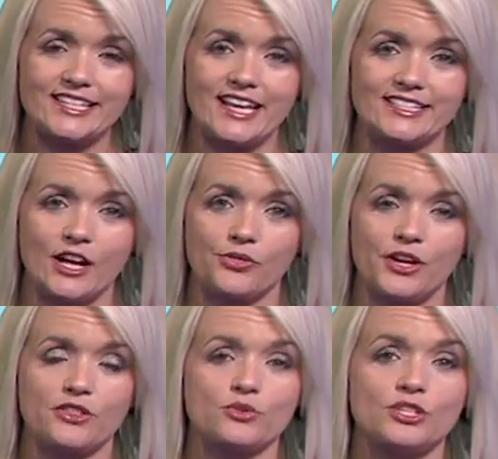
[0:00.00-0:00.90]
days out
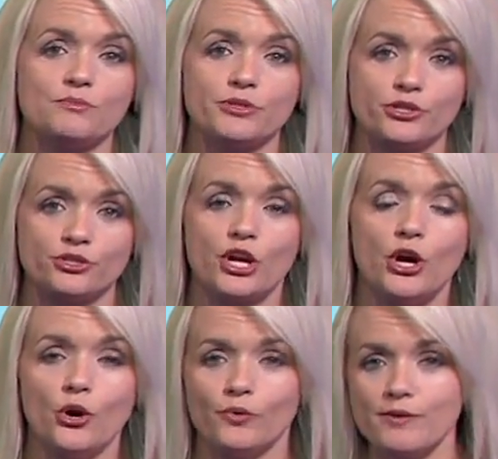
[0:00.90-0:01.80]
there. Those temperatures
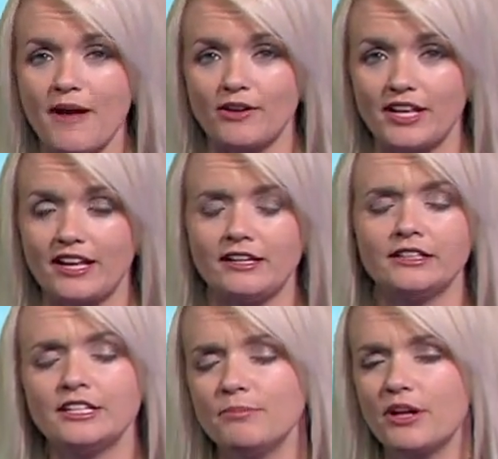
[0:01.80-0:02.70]
rebound and
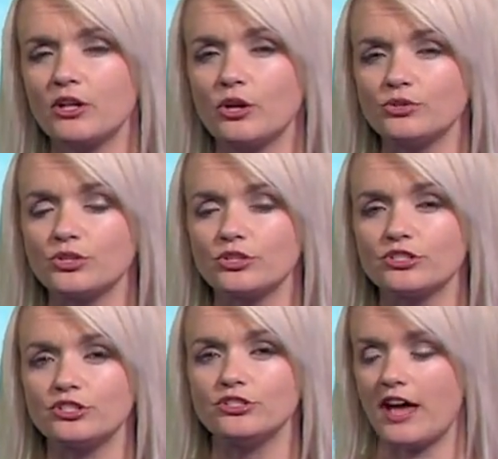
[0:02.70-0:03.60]
get a little bit
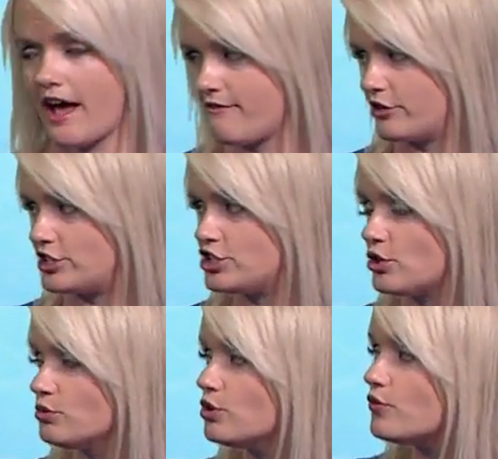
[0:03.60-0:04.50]
closer to average.
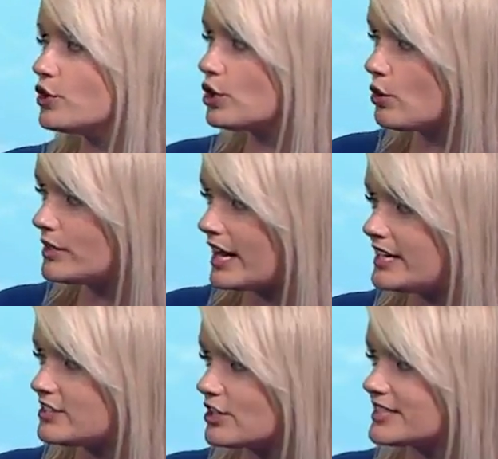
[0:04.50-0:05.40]
So look for low
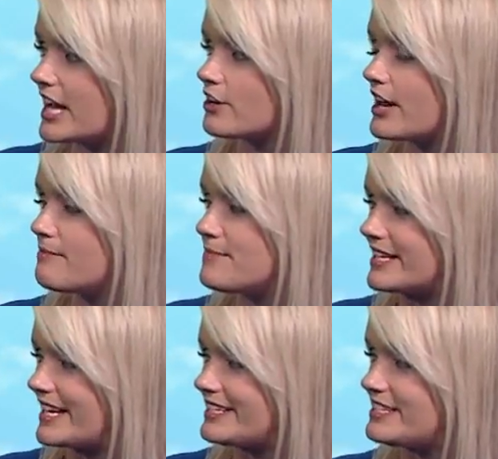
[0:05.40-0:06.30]
90s on Saturday,
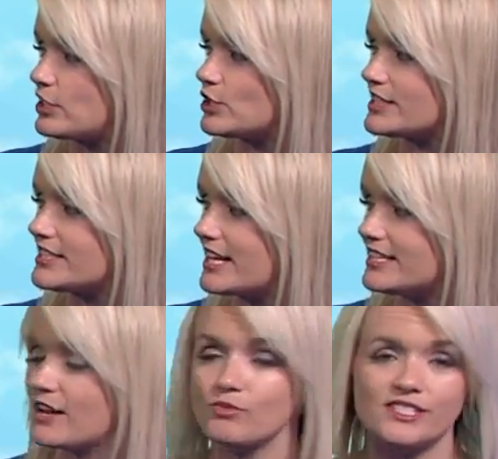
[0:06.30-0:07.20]
mid 90s on
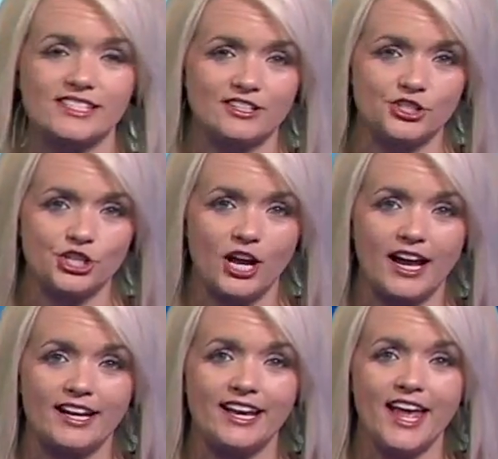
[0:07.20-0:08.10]
Sunday with
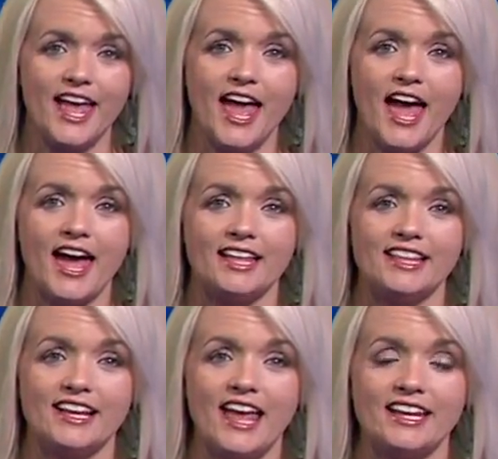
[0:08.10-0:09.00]
sunshine,
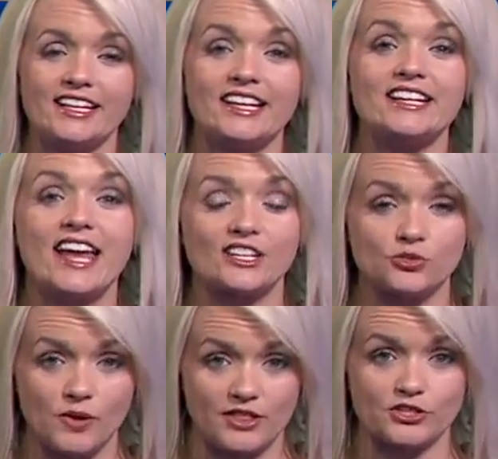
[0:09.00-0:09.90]
and then heading into
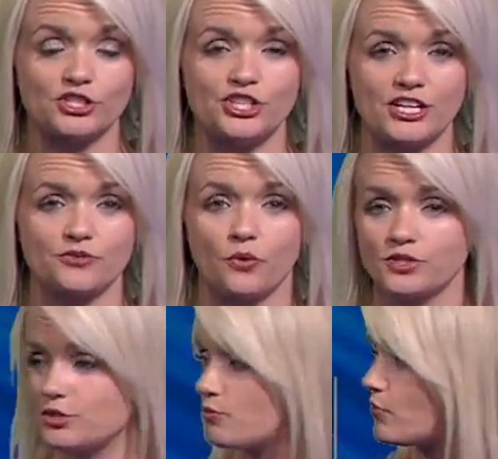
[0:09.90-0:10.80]
next week, there's a chance for some